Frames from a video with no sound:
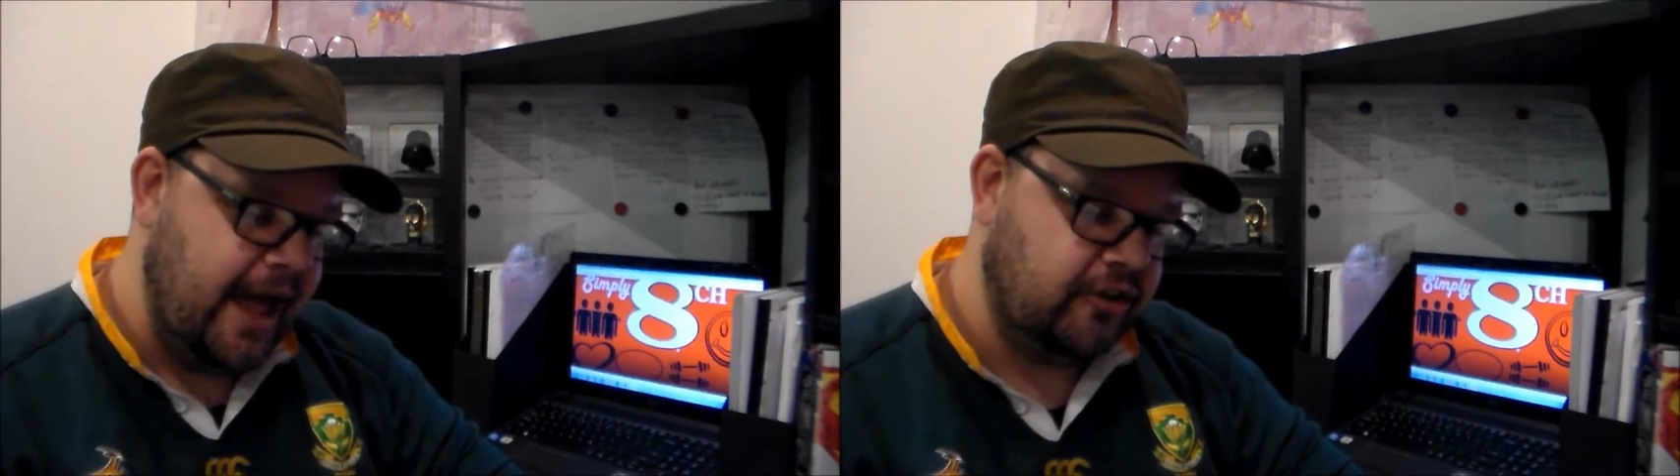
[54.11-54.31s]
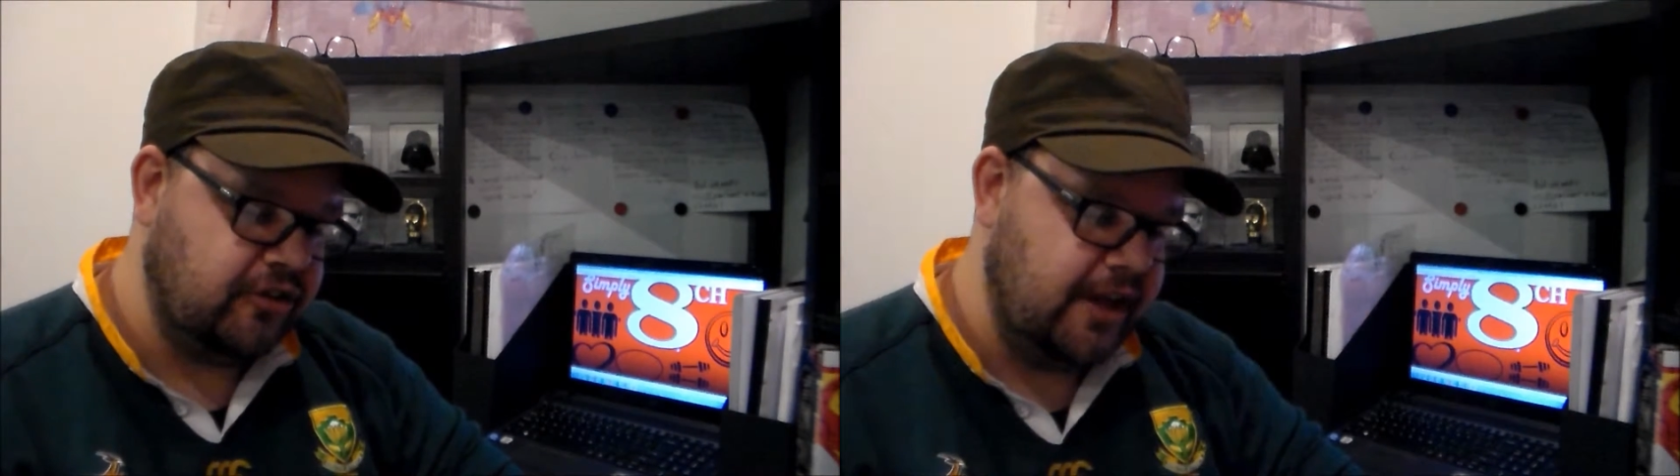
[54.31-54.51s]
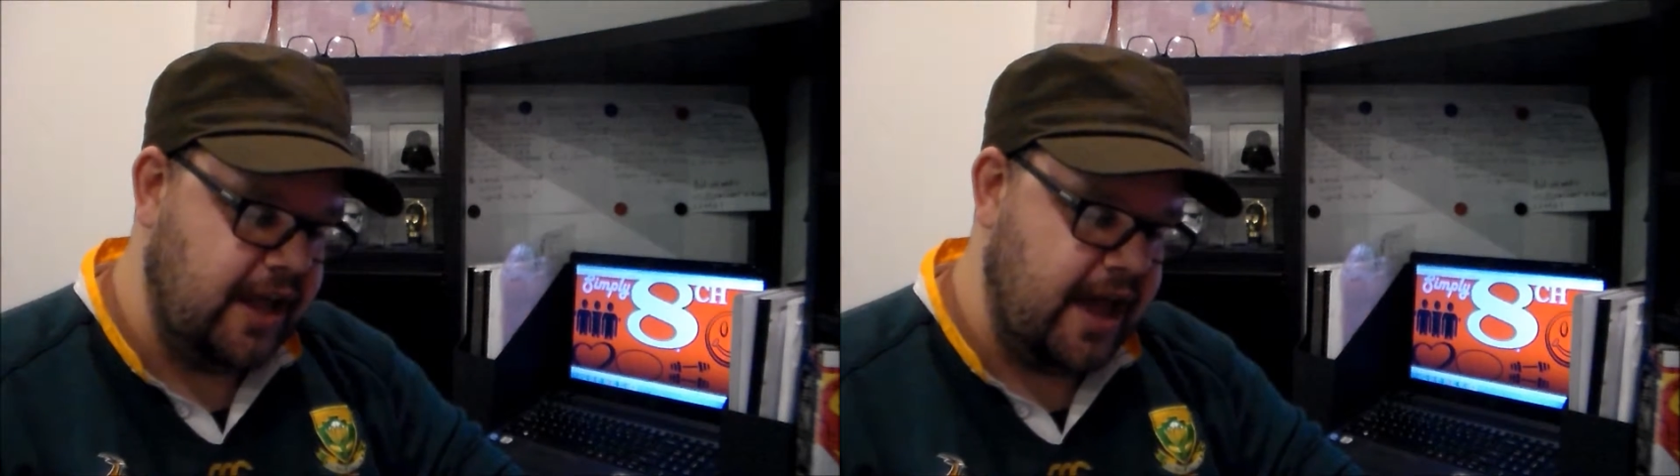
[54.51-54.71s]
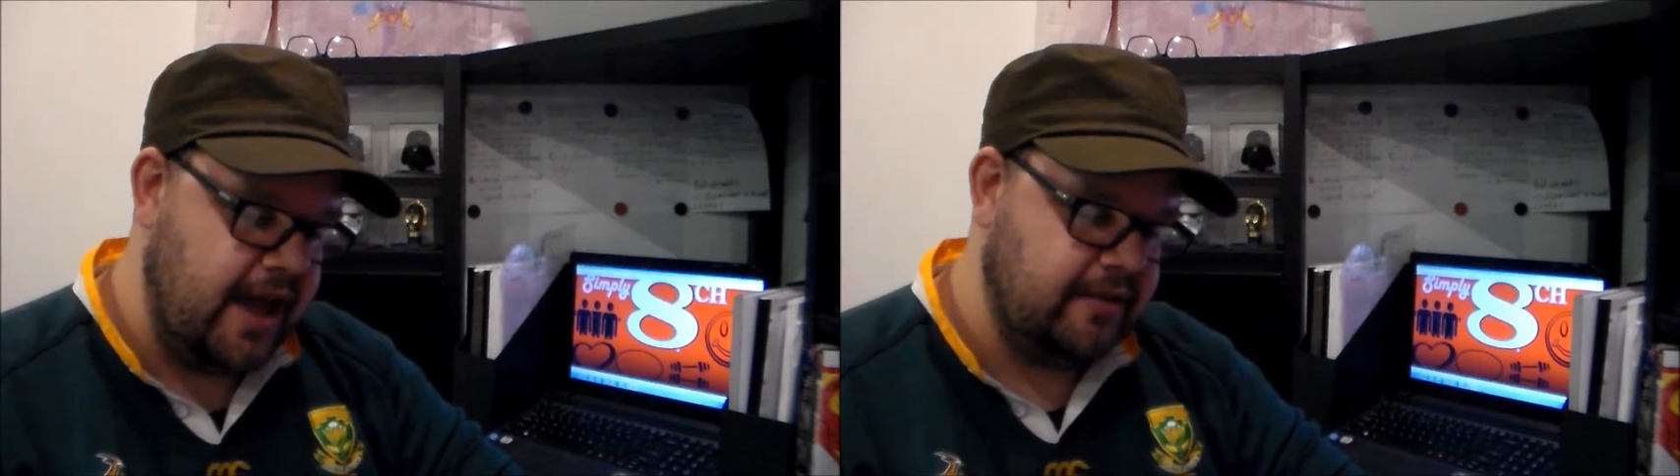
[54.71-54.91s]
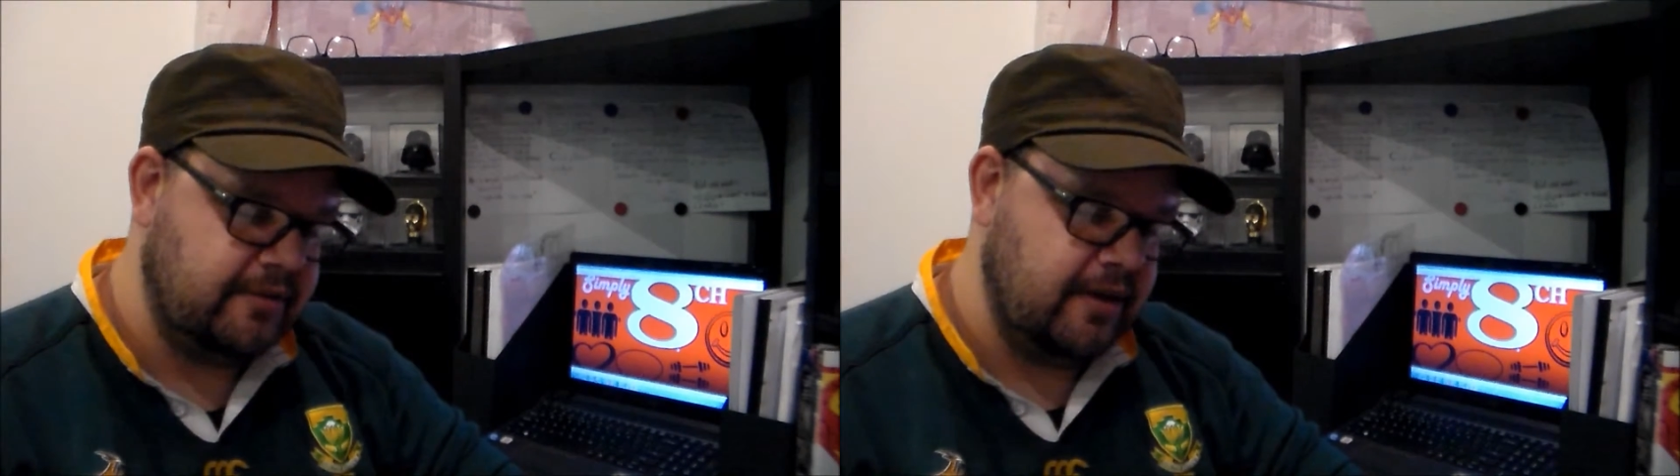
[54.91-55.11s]
actually
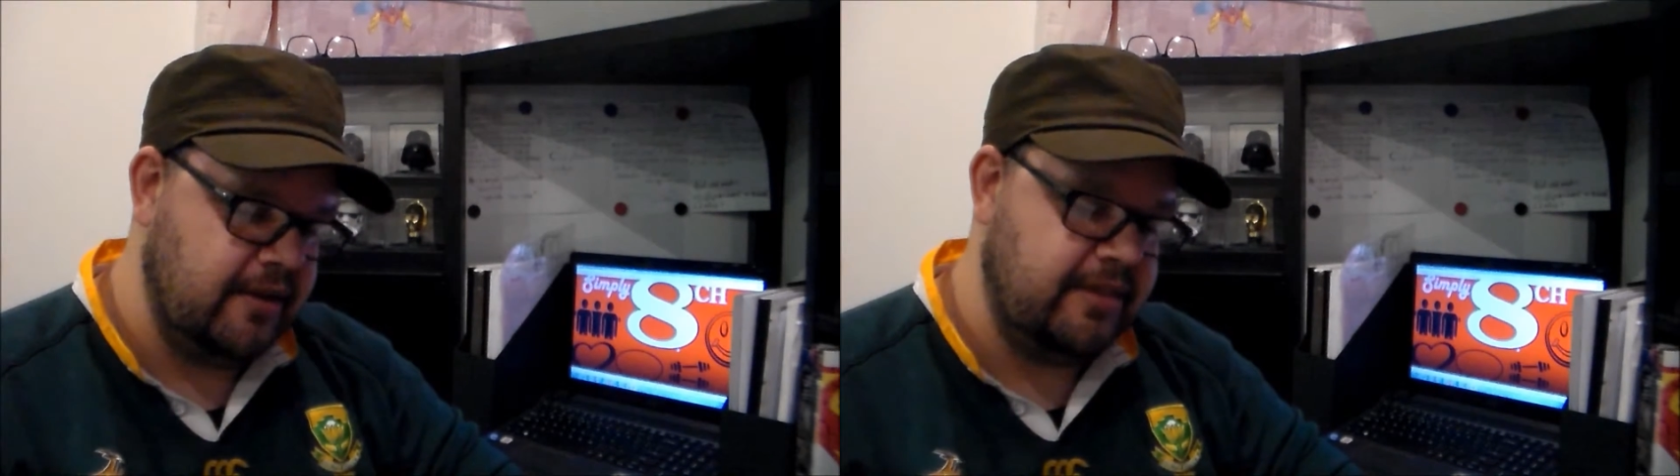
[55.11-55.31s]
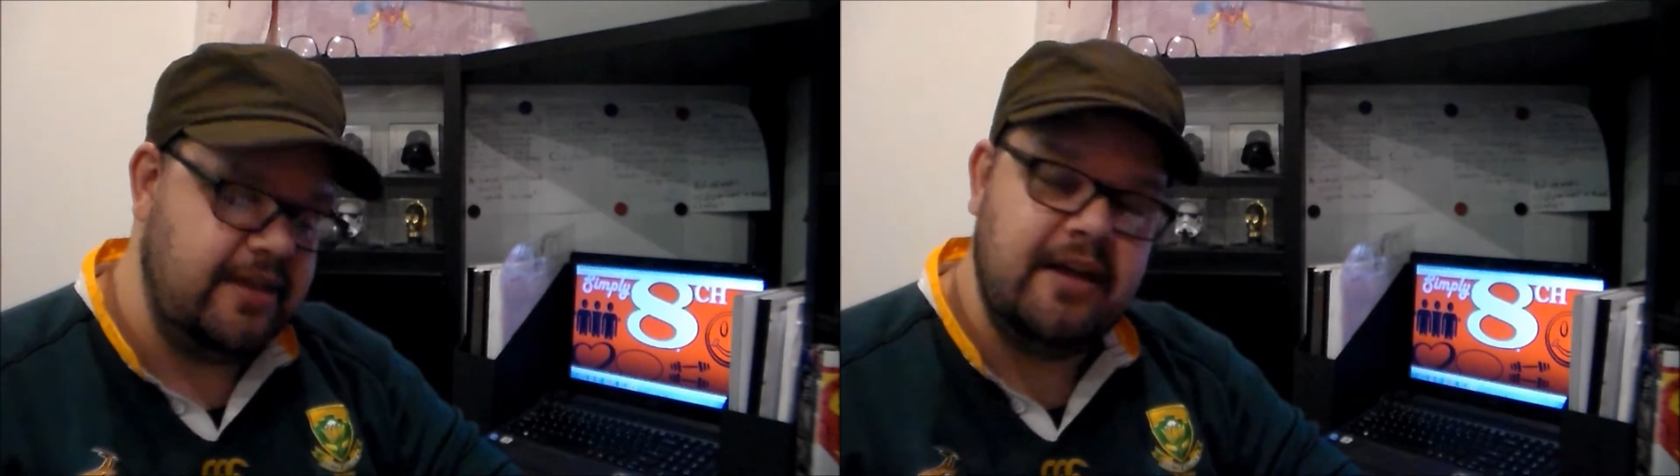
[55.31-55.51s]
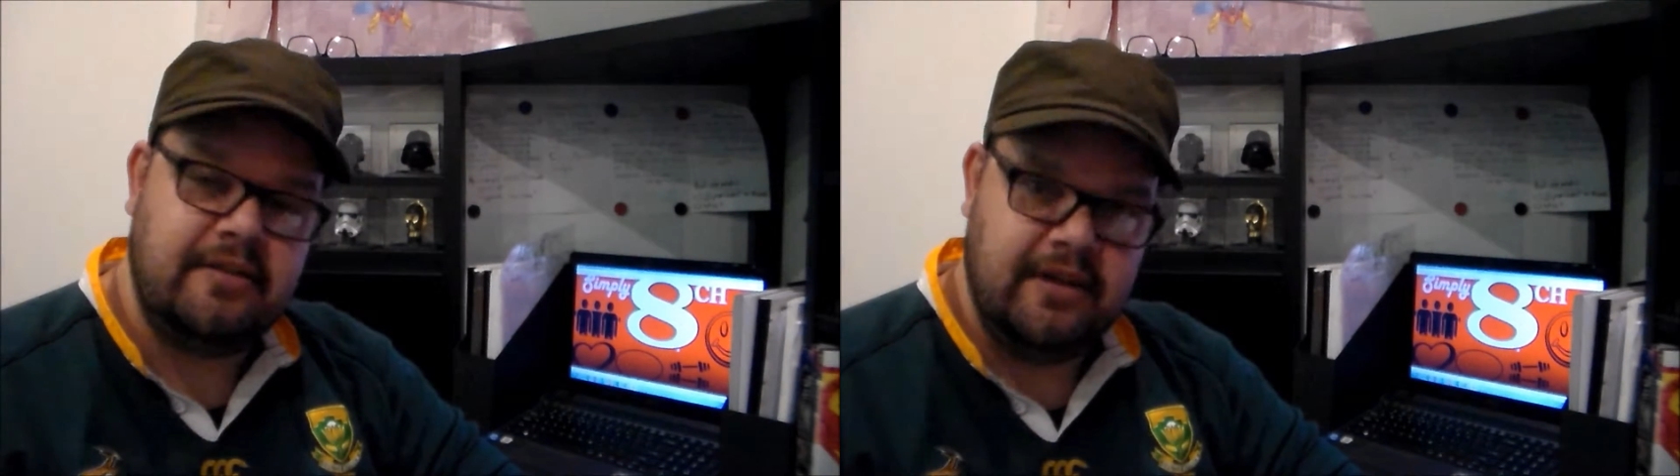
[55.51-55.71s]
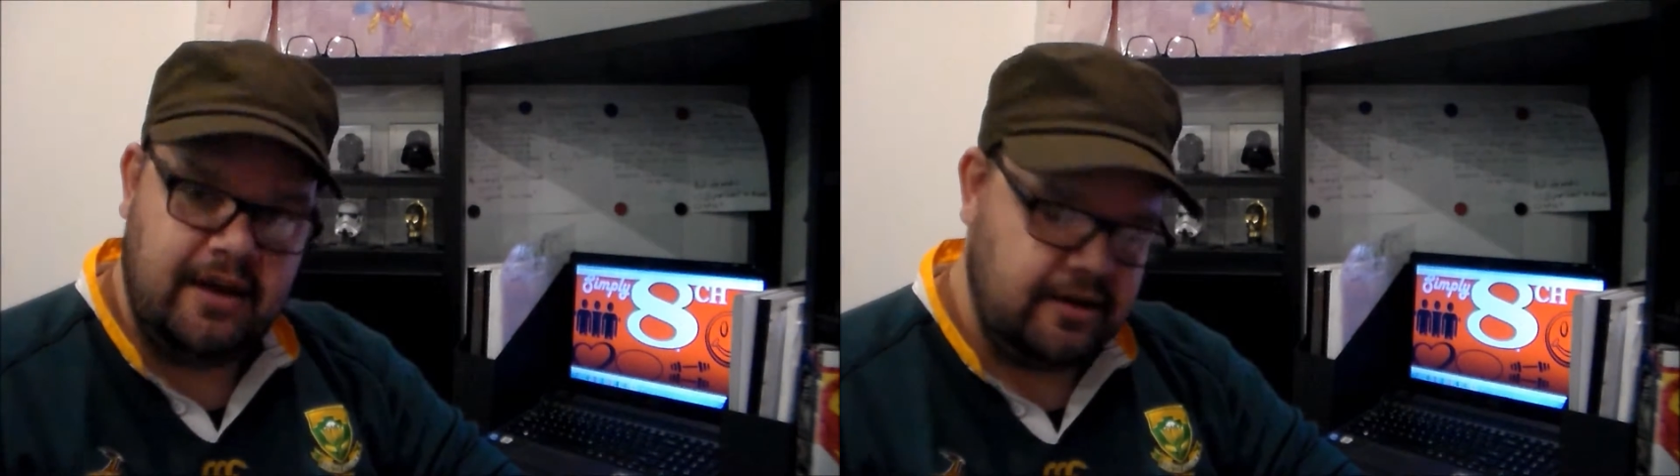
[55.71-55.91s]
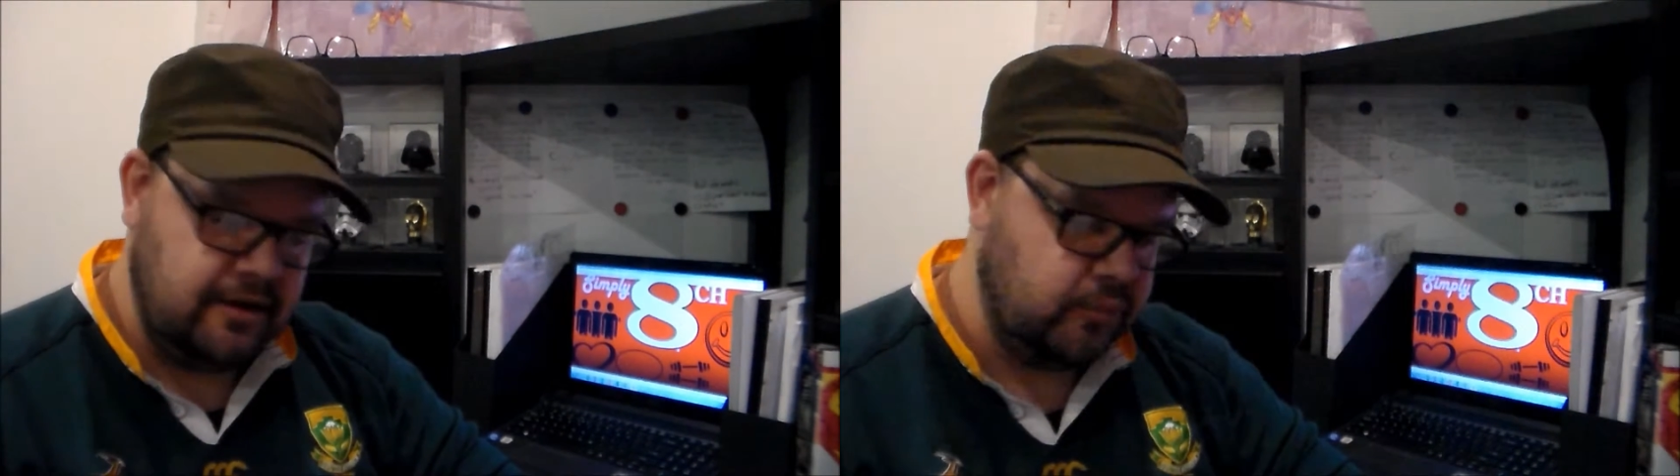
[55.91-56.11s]
has a theatre
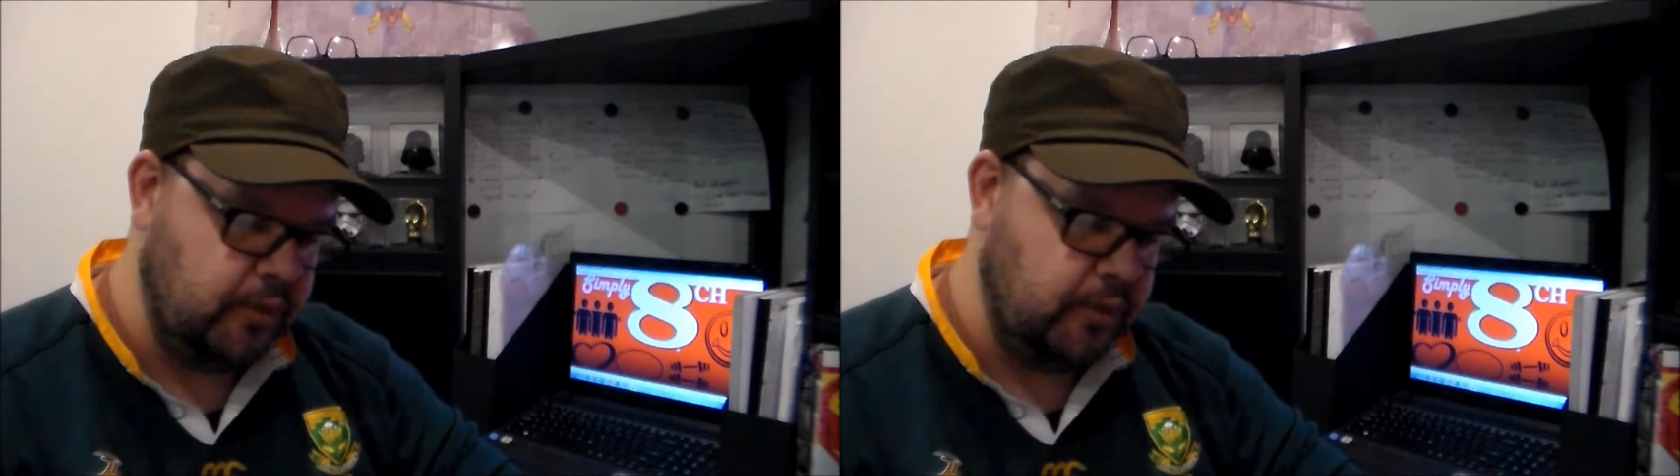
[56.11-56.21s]
in it,